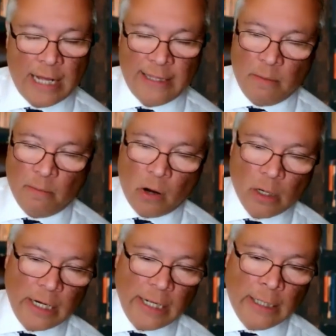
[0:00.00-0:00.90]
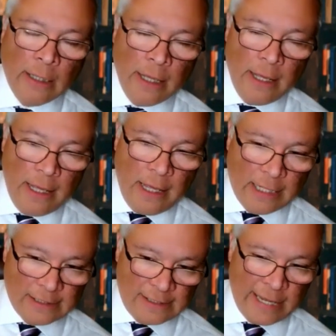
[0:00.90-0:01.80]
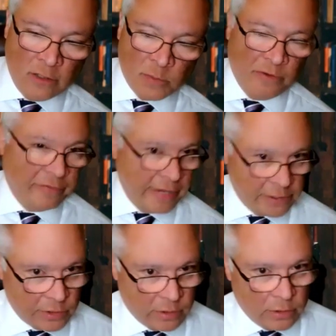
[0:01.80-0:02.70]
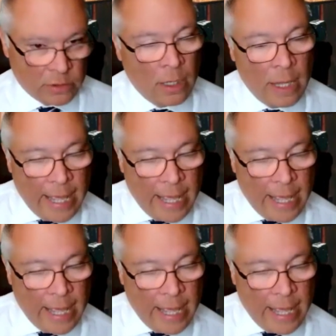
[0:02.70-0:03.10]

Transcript: I think marketing and sales professionals